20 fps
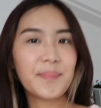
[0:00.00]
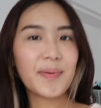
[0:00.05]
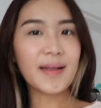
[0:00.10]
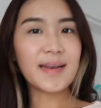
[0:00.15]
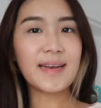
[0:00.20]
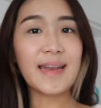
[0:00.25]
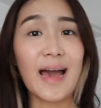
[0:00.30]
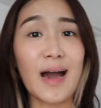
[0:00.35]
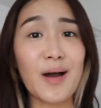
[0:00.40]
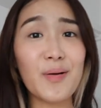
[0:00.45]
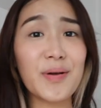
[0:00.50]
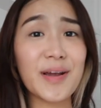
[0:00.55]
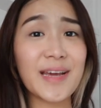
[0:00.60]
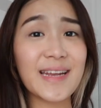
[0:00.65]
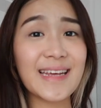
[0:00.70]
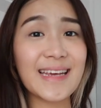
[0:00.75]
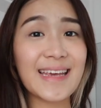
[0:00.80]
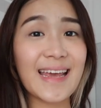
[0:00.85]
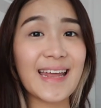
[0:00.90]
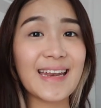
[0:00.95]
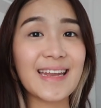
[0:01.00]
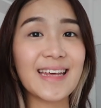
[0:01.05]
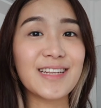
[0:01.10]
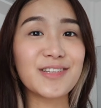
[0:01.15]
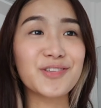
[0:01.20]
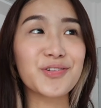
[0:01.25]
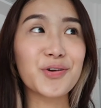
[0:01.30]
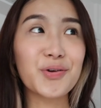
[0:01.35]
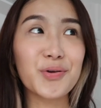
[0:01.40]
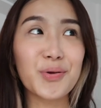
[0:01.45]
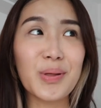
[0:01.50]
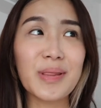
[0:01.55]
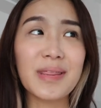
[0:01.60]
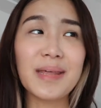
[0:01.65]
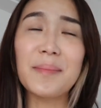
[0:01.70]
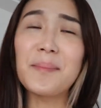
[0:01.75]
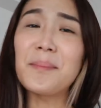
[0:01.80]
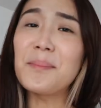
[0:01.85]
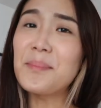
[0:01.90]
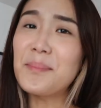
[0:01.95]
But now we're gonna get into
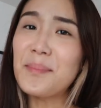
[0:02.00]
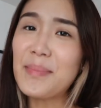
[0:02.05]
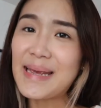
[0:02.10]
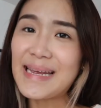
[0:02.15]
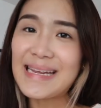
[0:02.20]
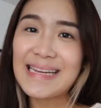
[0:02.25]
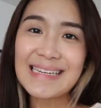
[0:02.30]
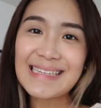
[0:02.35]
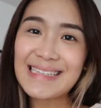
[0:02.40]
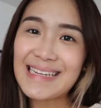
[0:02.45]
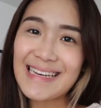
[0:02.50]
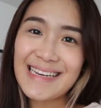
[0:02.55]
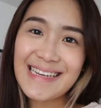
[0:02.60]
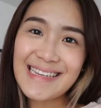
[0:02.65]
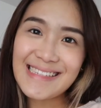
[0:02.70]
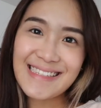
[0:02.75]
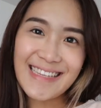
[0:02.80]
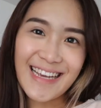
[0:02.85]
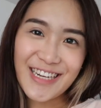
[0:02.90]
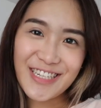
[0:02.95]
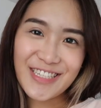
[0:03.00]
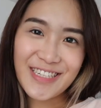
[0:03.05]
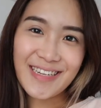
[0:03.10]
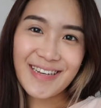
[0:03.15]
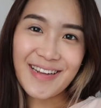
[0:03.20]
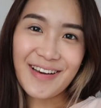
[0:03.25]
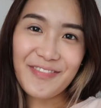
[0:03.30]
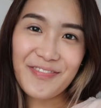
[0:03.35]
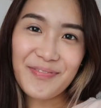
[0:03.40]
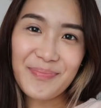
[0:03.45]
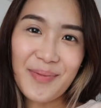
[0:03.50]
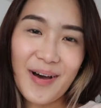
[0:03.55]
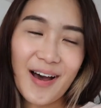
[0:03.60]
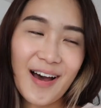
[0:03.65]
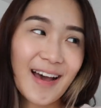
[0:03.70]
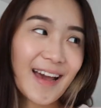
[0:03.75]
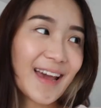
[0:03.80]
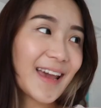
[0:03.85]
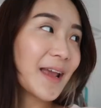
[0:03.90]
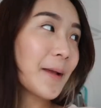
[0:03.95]
the meaty section of
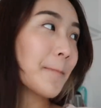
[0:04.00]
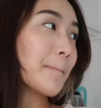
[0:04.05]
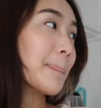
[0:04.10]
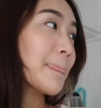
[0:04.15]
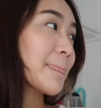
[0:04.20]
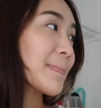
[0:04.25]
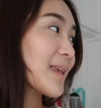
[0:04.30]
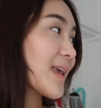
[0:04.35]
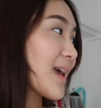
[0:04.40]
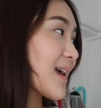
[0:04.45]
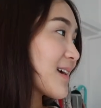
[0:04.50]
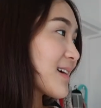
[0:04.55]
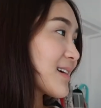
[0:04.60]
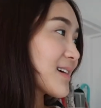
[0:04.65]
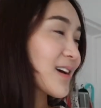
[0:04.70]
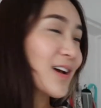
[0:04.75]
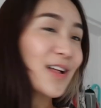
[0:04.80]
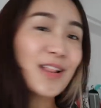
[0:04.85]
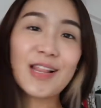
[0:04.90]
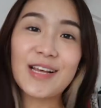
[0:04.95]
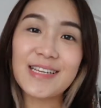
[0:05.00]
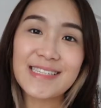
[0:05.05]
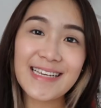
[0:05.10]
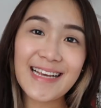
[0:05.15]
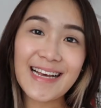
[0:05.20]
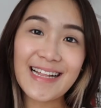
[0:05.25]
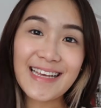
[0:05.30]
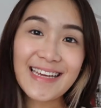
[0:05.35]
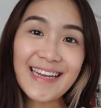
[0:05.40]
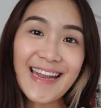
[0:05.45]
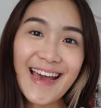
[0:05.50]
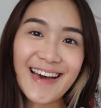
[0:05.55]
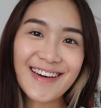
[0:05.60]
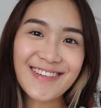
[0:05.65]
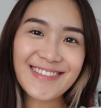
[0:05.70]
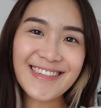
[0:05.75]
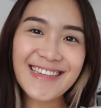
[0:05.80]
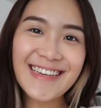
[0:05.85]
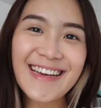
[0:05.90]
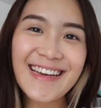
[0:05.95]
my closet clean out.